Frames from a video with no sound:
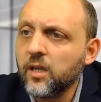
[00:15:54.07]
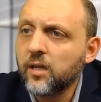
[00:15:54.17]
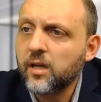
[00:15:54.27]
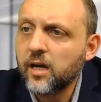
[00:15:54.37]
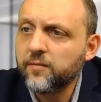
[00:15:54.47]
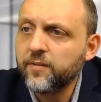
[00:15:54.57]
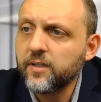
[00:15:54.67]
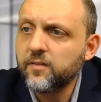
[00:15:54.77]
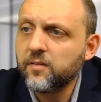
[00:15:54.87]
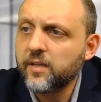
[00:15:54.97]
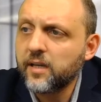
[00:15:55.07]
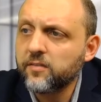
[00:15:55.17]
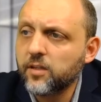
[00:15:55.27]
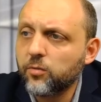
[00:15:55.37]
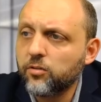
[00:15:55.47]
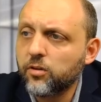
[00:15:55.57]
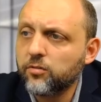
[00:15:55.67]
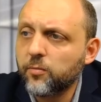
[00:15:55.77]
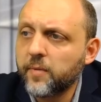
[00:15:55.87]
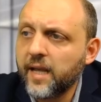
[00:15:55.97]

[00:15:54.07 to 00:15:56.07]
confidence in testing results from an